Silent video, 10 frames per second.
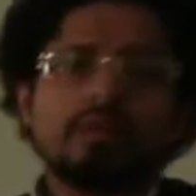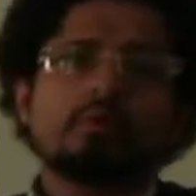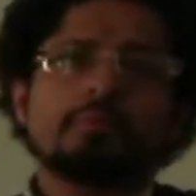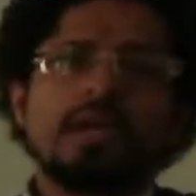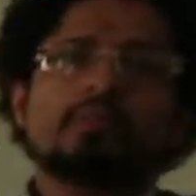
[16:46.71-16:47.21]

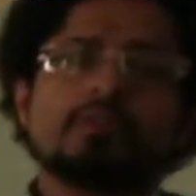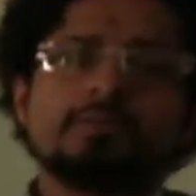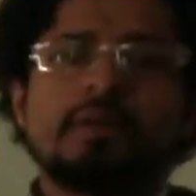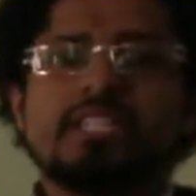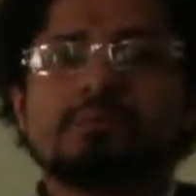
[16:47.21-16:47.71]
will be held
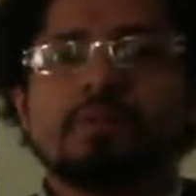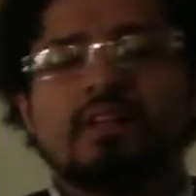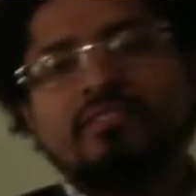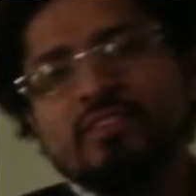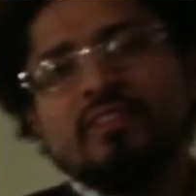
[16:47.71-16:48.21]
responsible,
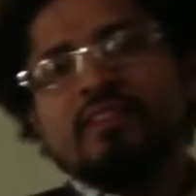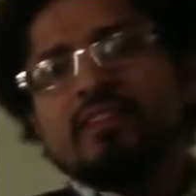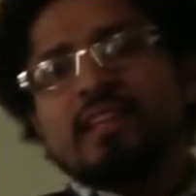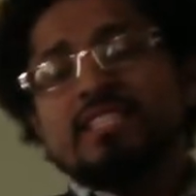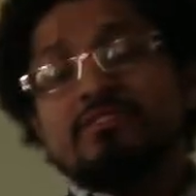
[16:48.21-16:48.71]
and
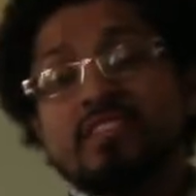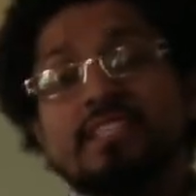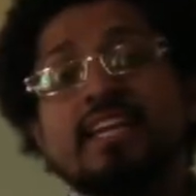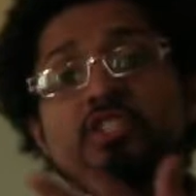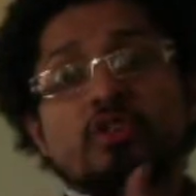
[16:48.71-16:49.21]
that's if they
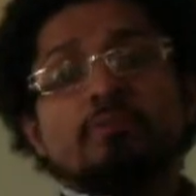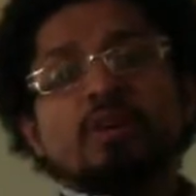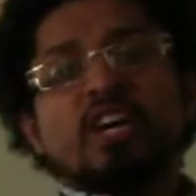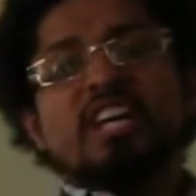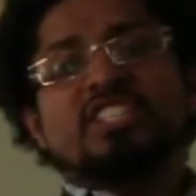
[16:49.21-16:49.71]
take certain
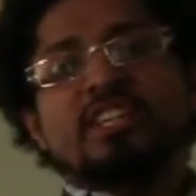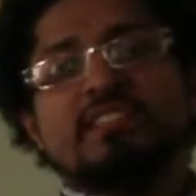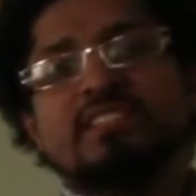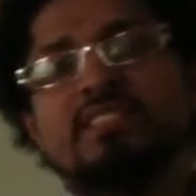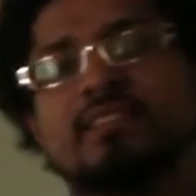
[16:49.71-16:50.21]

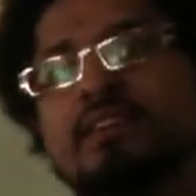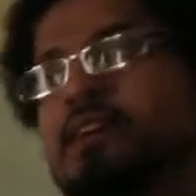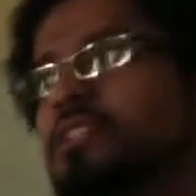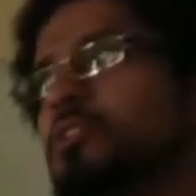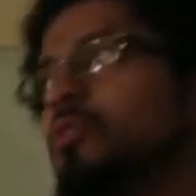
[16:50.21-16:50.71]
precautions.
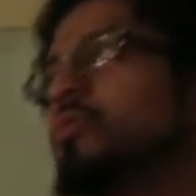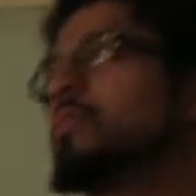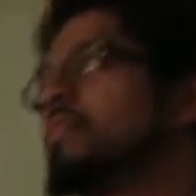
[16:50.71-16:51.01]
So